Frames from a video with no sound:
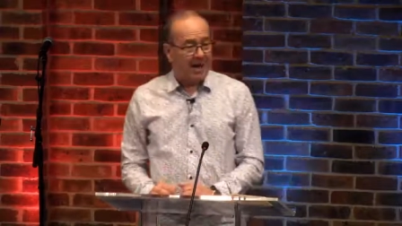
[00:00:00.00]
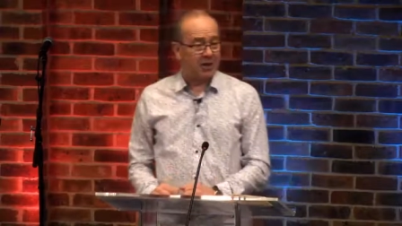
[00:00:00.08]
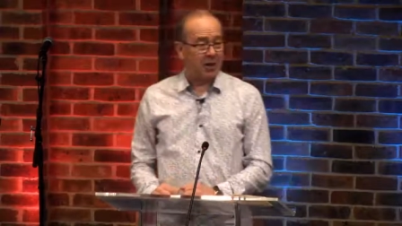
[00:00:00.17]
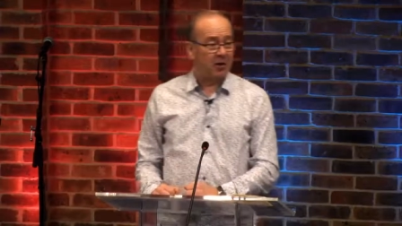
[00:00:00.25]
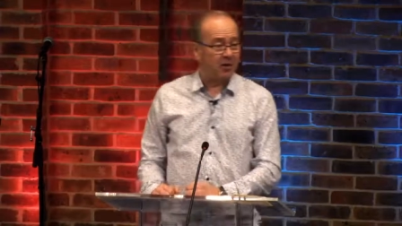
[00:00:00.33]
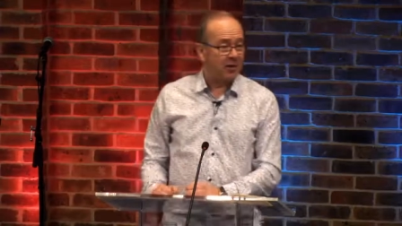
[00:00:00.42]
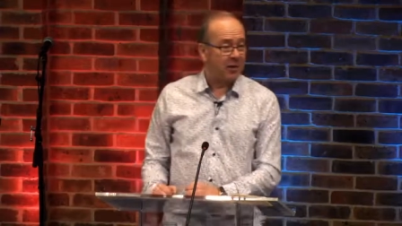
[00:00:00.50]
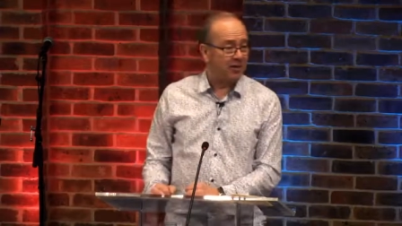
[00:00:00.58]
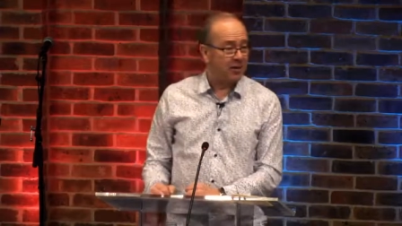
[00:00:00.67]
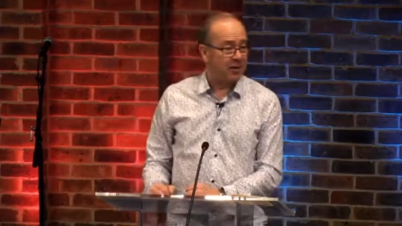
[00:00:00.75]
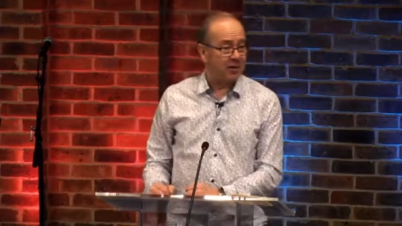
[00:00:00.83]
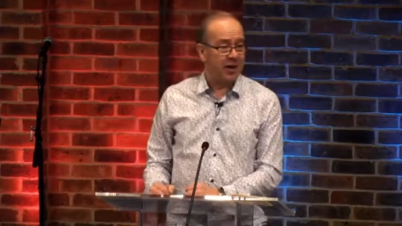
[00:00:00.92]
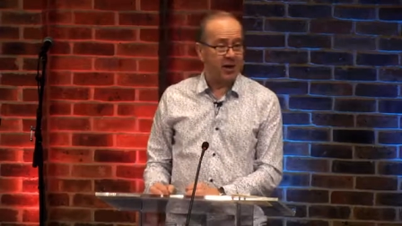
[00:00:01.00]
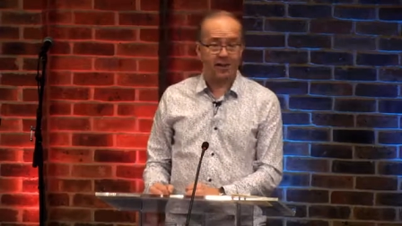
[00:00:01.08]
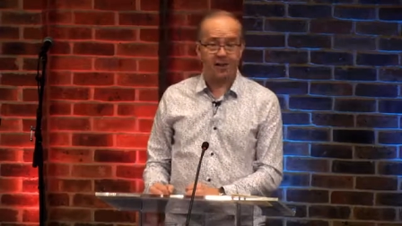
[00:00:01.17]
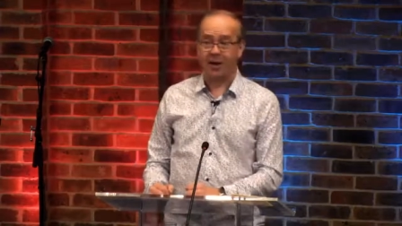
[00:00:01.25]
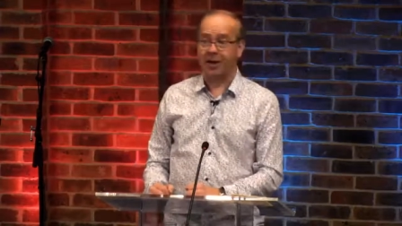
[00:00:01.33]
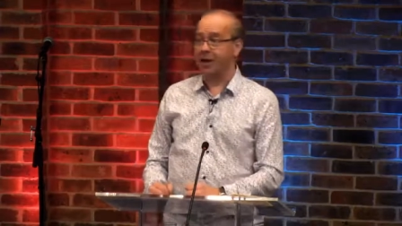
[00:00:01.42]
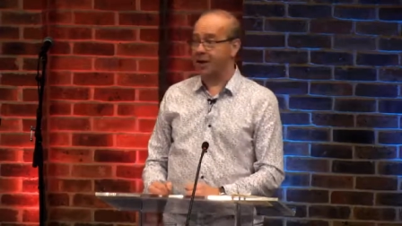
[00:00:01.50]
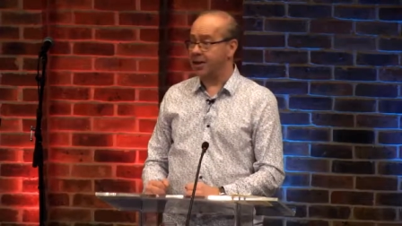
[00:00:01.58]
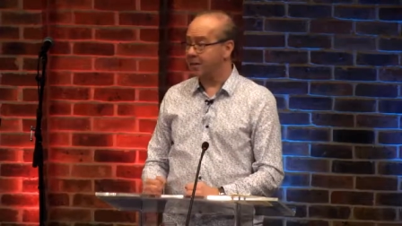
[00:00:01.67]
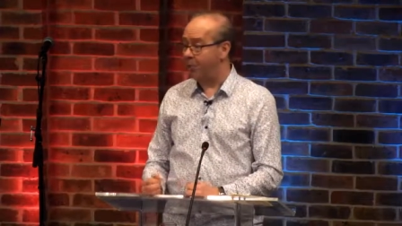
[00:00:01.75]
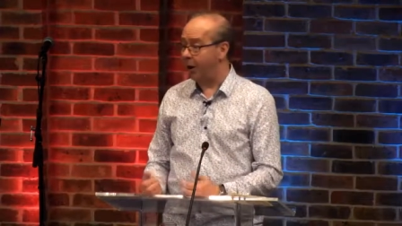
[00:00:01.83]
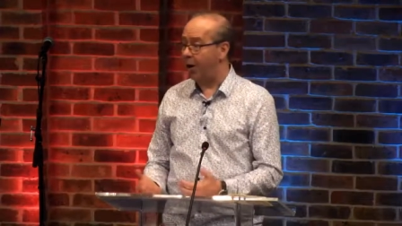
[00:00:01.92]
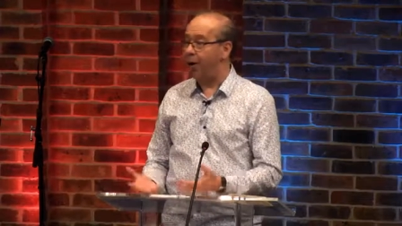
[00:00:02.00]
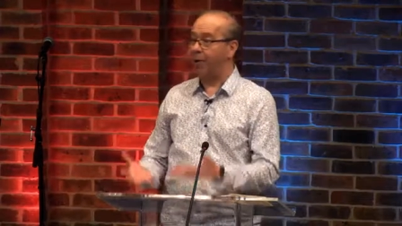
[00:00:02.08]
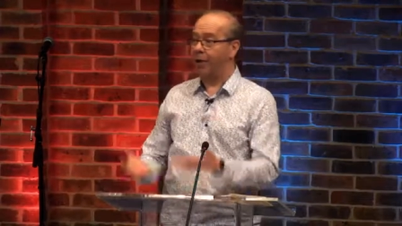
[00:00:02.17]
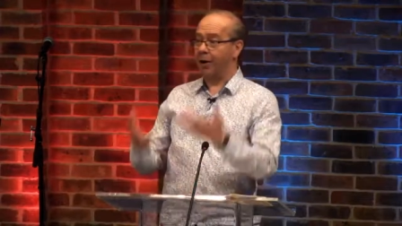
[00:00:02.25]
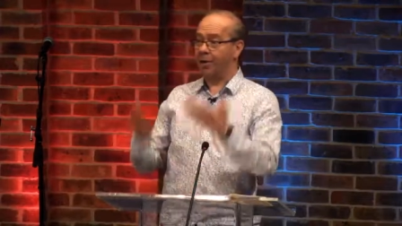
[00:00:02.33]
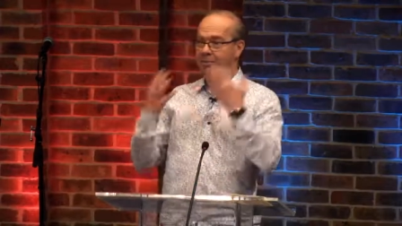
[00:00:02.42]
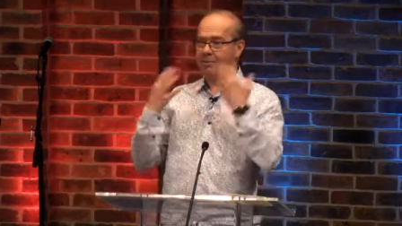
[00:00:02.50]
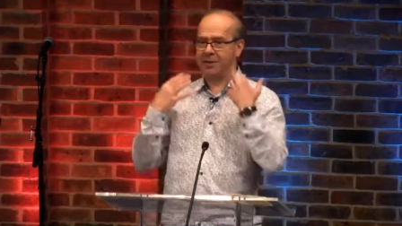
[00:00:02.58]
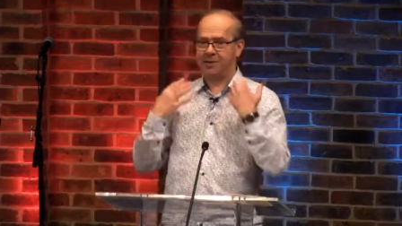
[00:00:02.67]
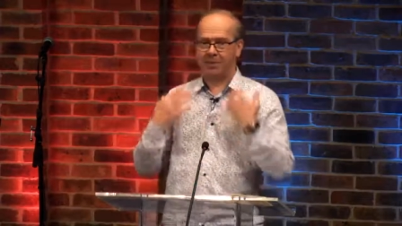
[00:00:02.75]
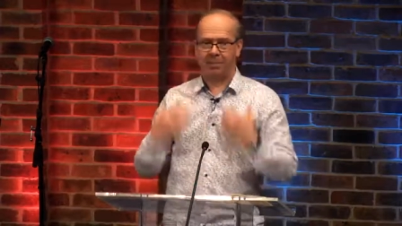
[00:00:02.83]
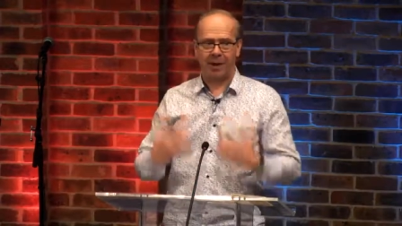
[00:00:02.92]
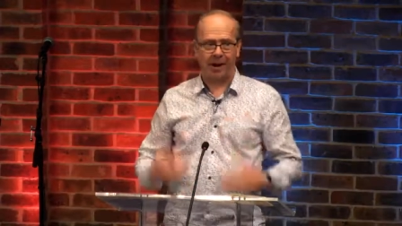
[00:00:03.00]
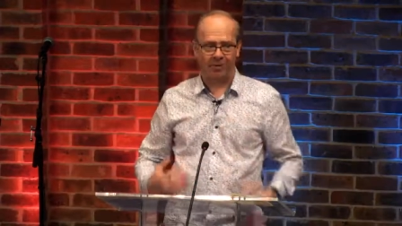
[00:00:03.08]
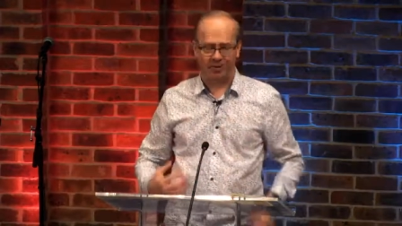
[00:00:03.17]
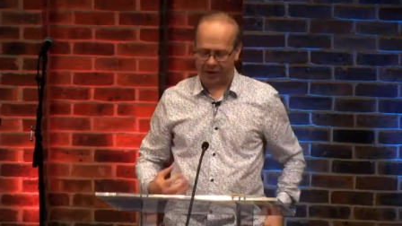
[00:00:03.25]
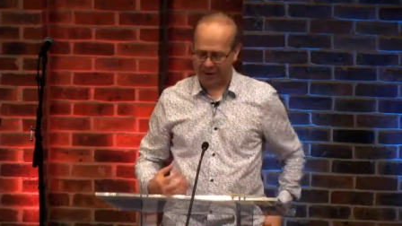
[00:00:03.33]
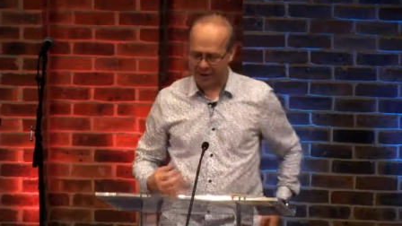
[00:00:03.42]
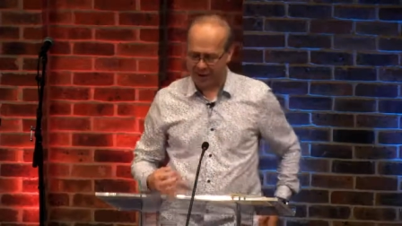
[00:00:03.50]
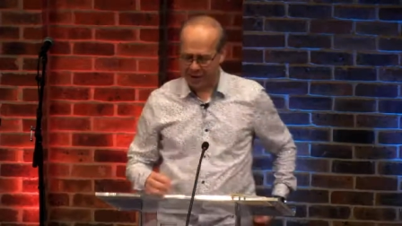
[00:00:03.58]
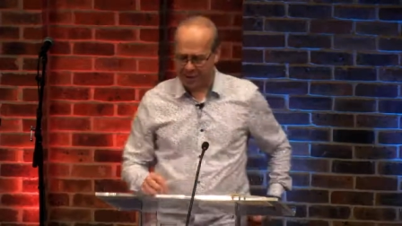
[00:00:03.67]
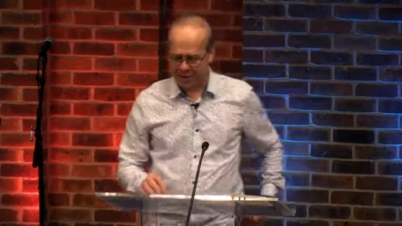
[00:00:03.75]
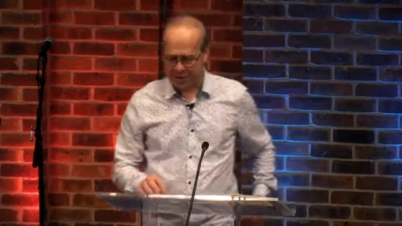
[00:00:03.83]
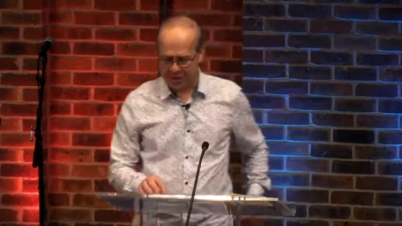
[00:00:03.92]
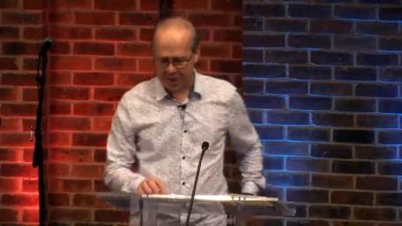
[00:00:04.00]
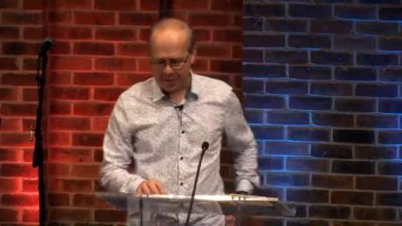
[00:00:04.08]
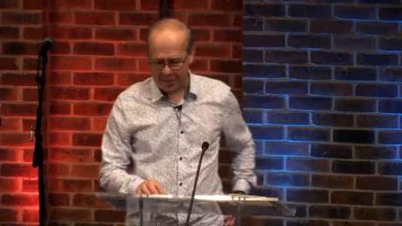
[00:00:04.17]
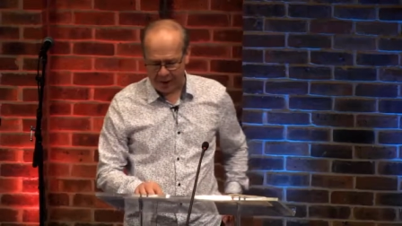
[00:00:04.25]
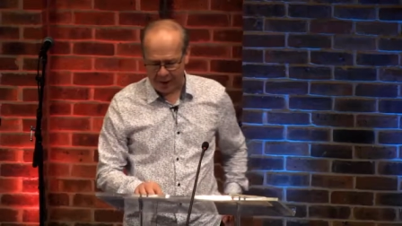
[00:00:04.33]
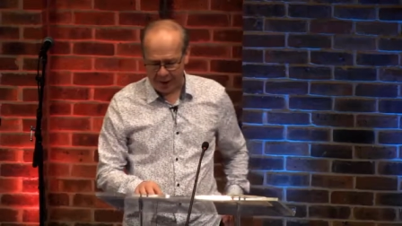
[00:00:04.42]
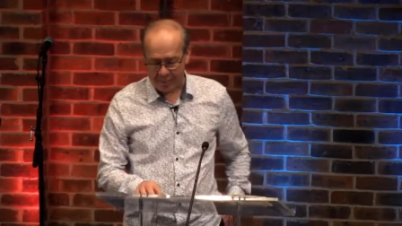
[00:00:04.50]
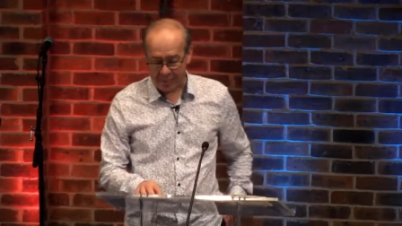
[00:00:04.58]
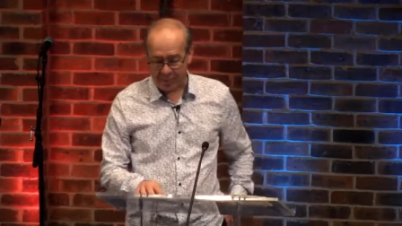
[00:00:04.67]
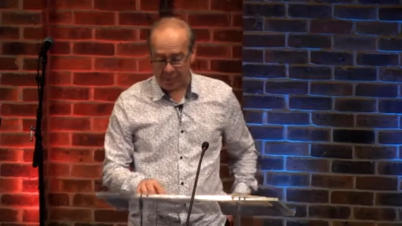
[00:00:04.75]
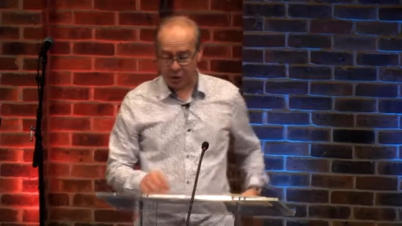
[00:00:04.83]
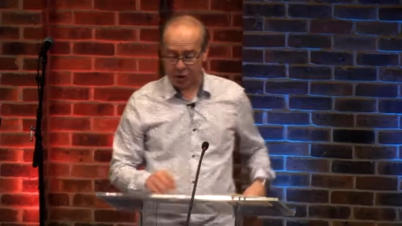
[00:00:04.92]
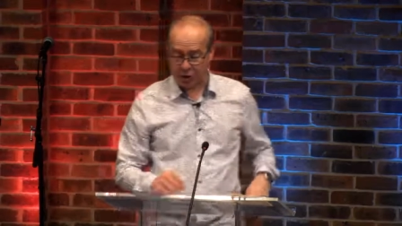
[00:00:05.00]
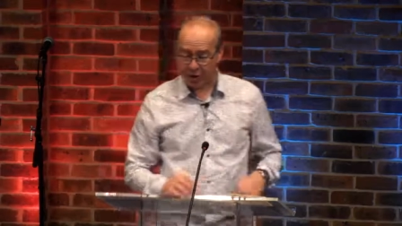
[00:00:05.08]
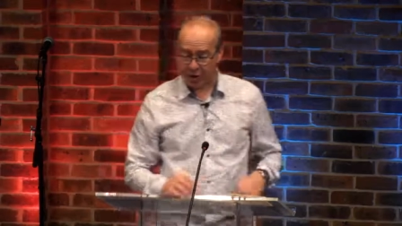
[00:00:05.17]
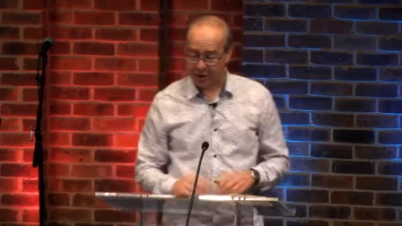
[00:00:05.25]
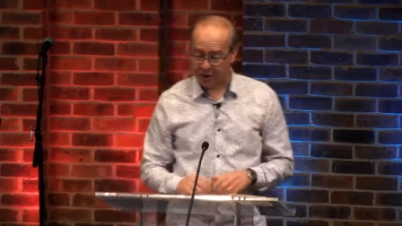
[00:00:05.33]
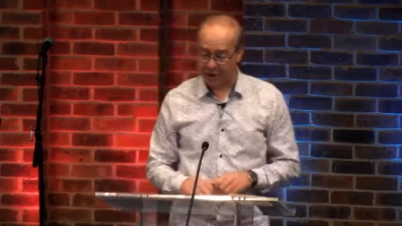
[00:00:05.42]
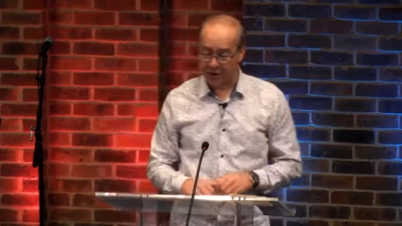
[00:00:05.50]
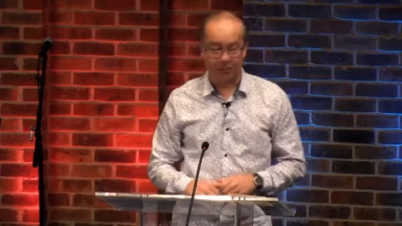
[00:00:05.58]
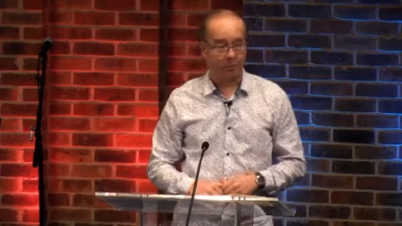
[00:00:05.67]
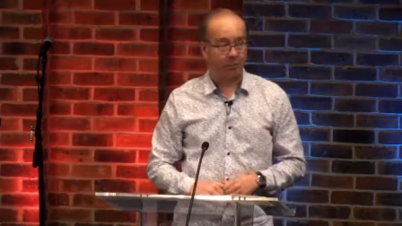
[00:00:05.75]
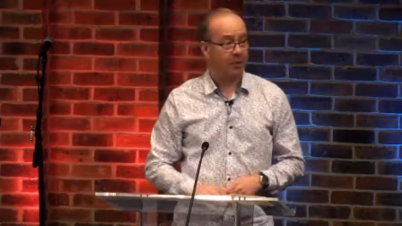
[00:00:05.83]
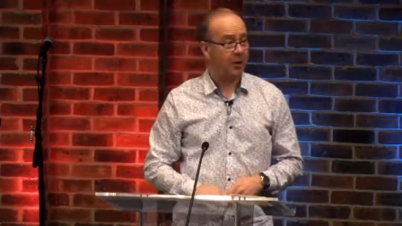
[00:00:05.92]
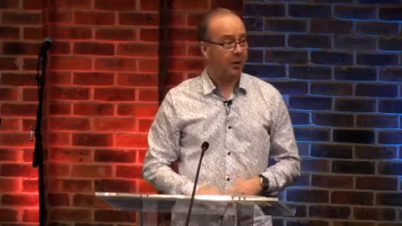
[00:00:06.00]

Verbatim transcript: as I looked down the stairs, suddenly to my horror, Mr. Patrick was coming up. What should I do?